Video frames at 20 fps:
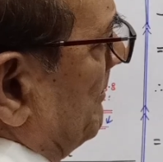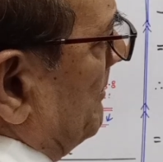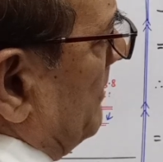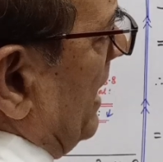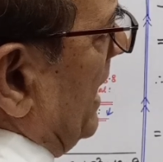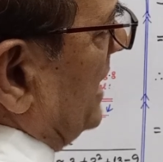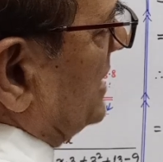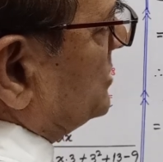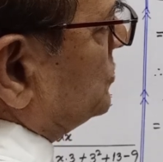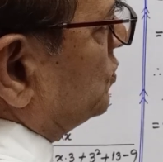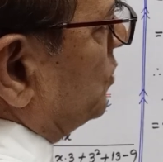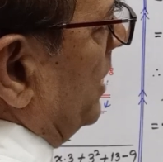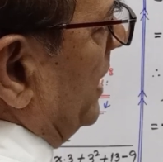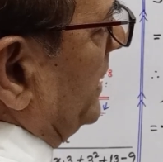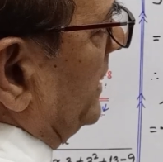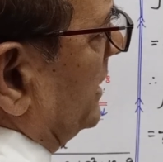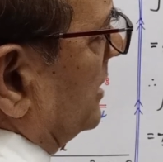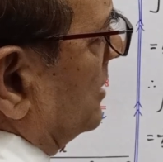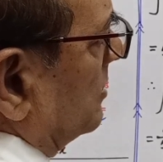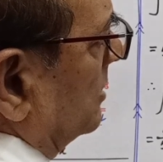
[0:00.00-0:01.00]
plus
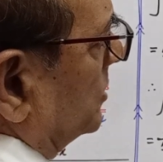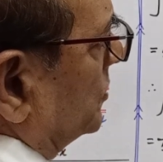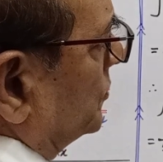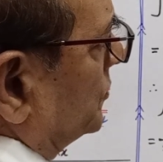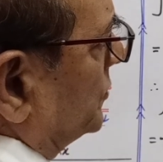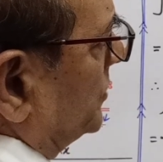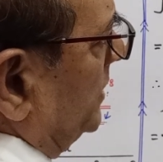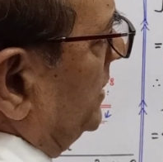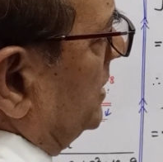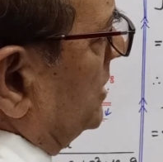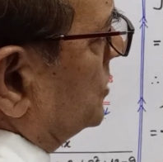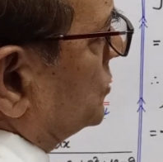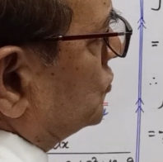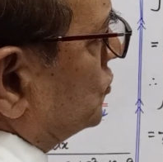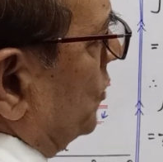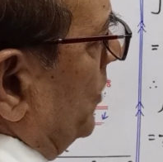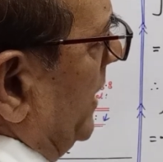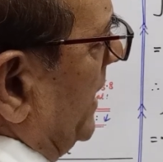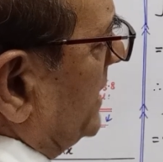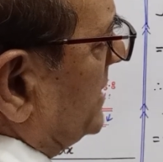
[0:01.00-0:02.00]
1 equal to t.
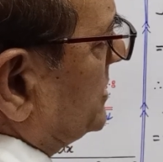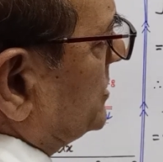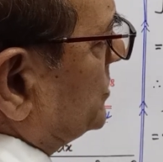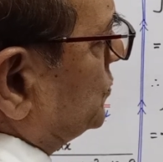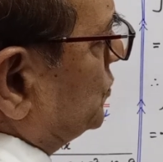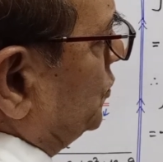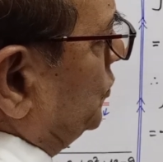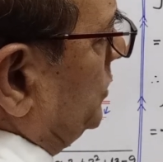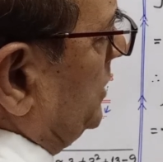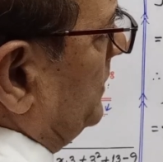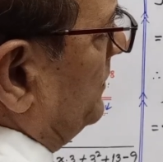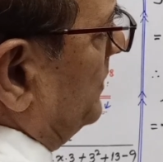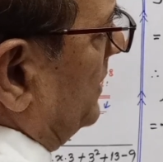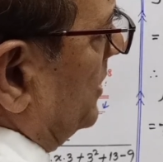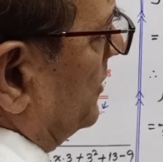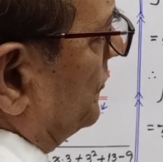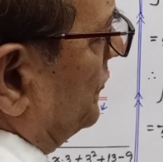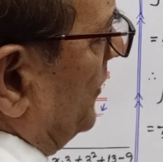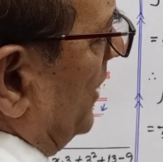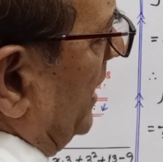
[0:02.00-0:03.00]
So x to the
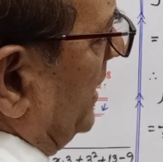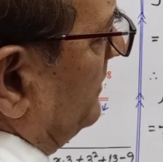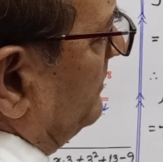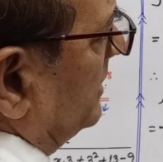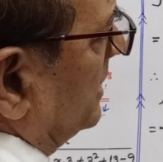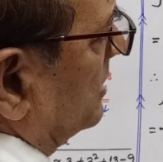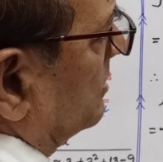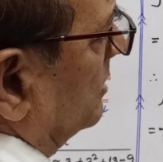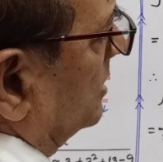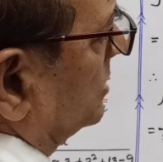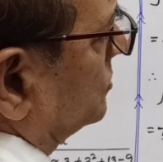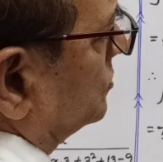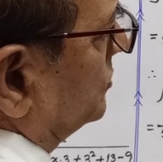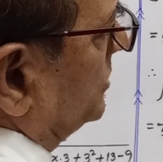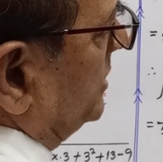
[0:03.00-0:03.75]
power 5 equal to